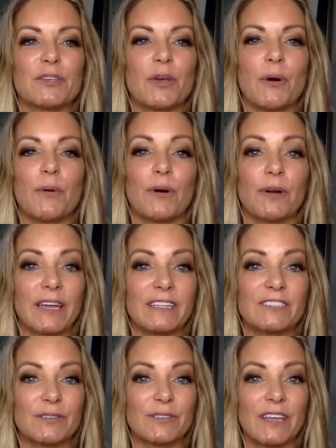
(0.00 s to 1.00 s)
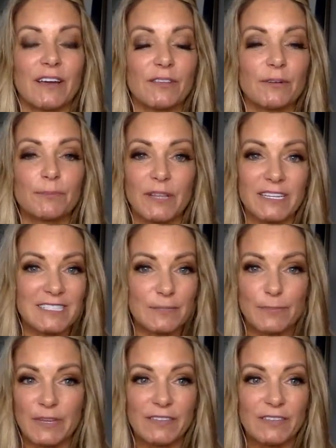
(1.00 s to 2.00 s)
So the other
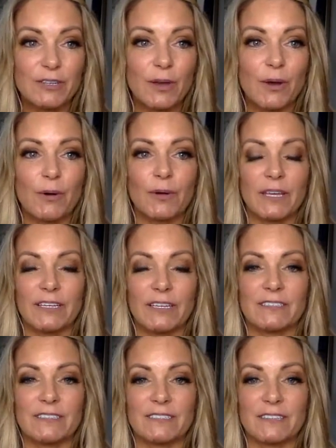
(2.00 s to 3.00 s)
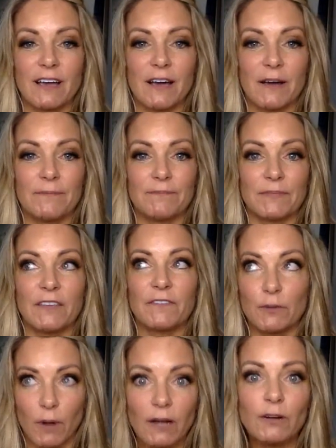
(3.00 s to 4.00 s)
place to be in the know is
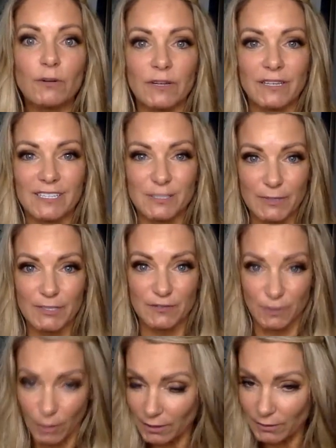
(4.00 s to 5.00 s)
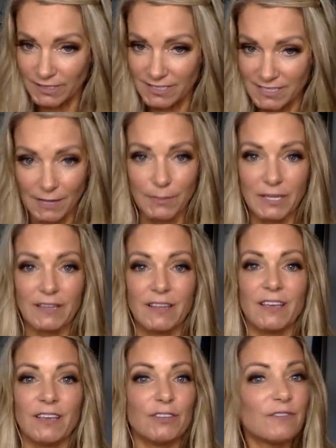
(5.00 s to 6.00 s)
if you are going, especially if you are going to Summit,
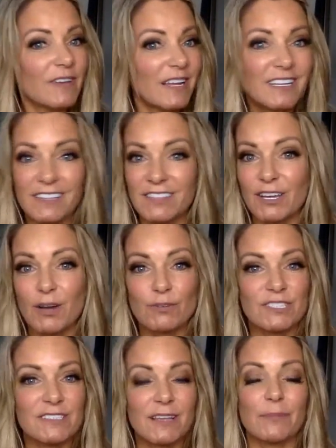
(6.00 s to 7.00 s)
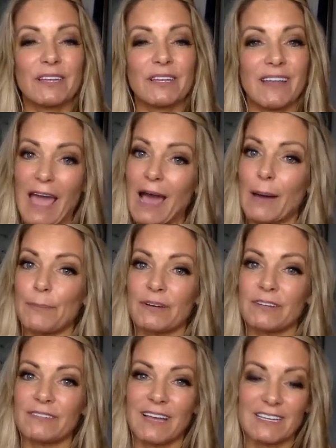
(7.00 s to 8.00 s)
you've got to get the Coach Summit app.
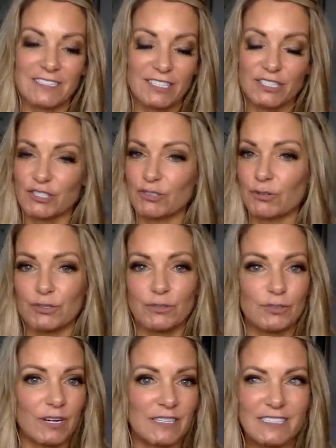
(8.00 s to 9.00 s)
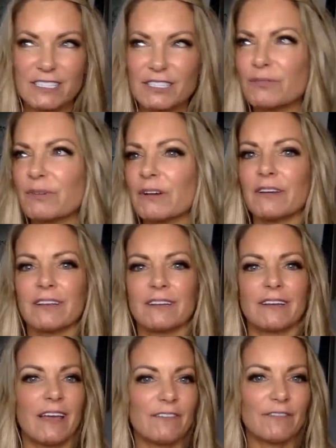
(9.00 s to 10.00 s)
That's going to show you your
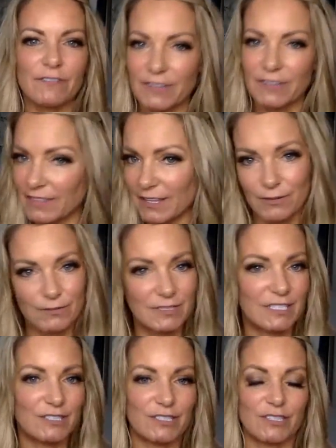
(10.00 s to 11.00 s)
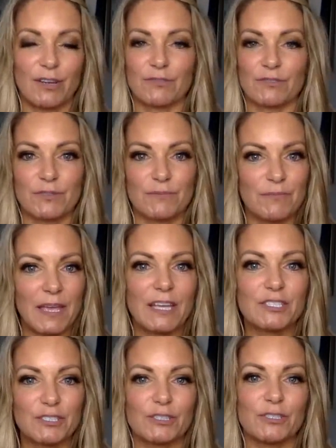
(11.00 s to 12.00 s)
itinerary and everything you need to know. So
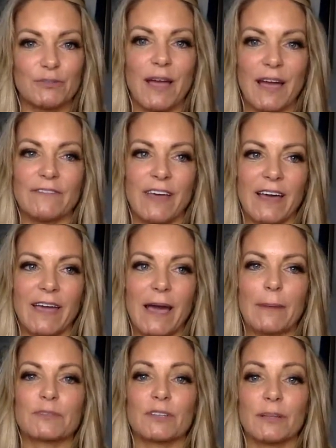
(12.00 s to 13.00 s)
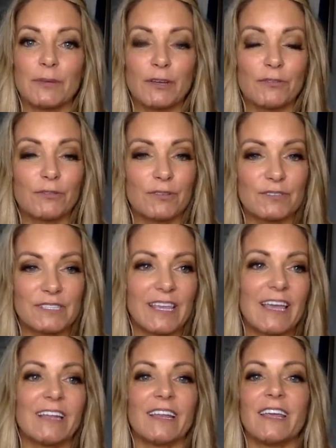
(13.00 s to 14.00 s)
make sure you have that app. So let me go through those
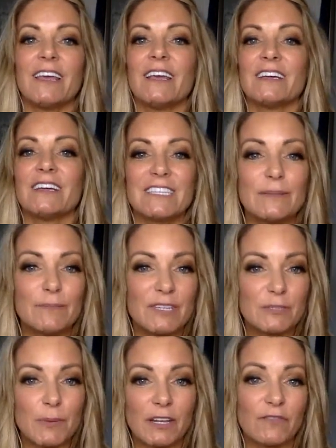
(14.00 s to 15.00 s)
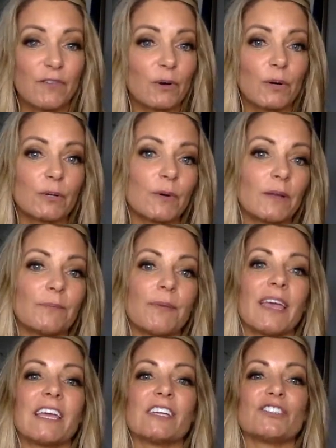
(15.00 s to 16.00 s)
again. Team Beachbody 411
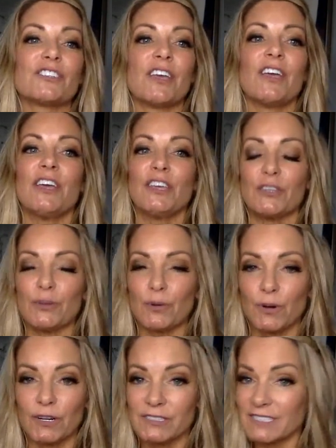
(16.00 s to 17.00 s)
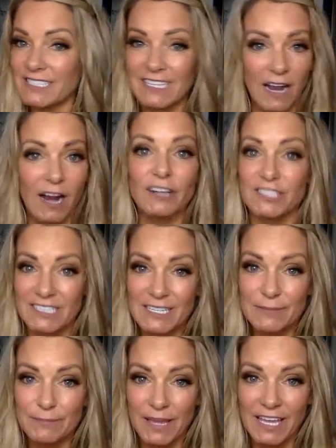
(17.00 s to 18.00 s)
page, our
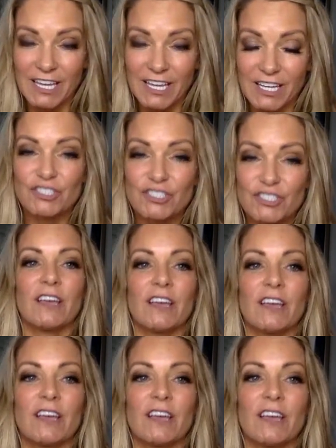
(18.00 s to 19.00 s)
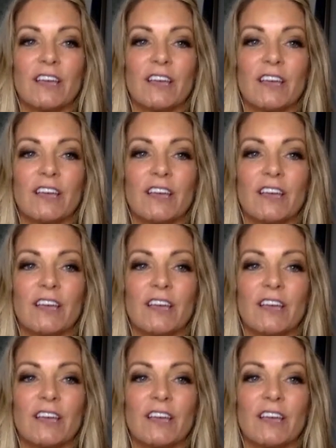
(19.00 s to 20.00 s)
team page, the Coach
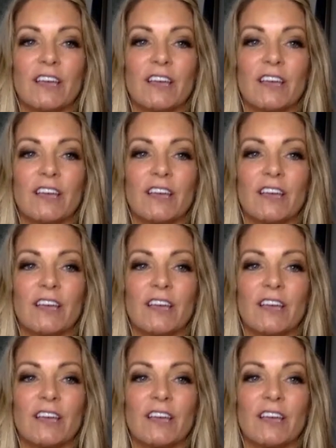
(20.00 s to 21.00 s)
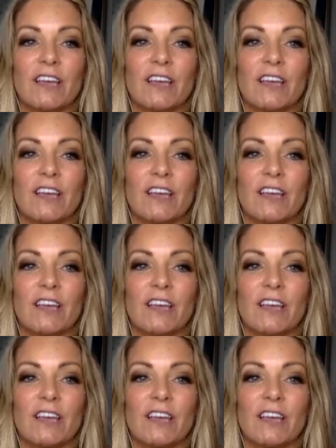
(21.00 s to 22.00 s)
Online Office, the
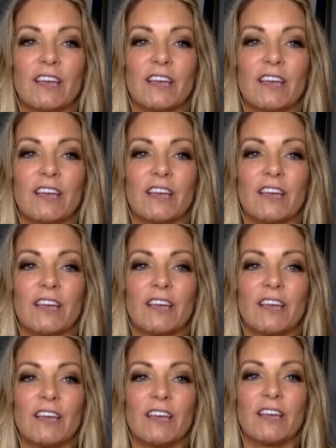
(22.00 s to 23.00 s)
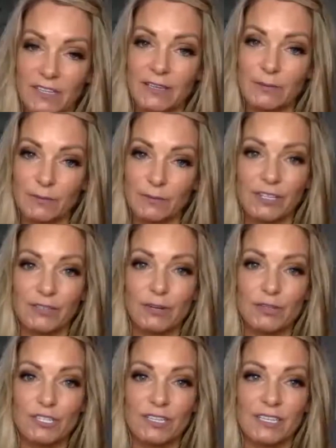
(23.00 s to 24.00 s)
FAQ specifically within
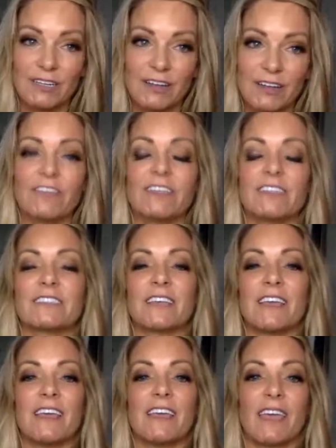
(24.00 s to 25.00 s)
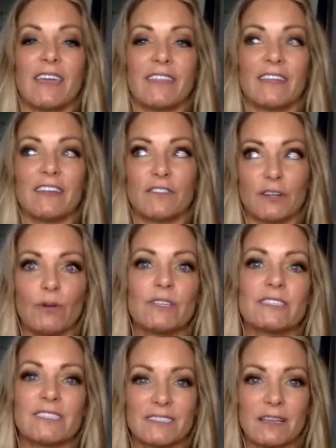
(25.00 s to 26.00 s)
your Coach Online Office, and then if you're
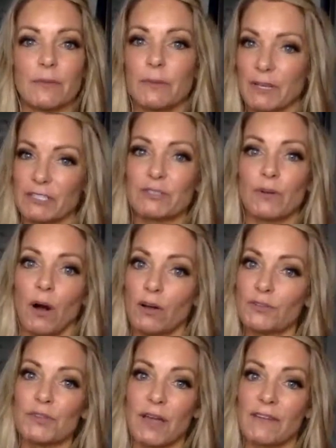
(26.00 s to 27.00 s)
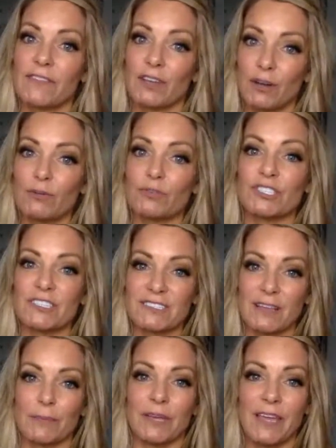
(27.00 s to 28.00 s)
going to Summit, make sure you also have the Coach
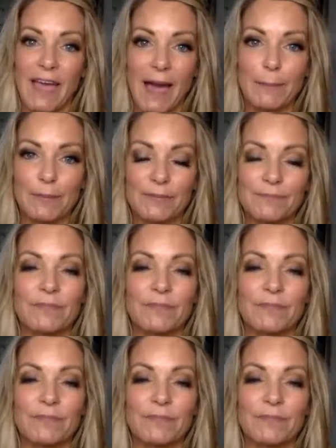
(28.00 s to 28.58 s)
Summit app.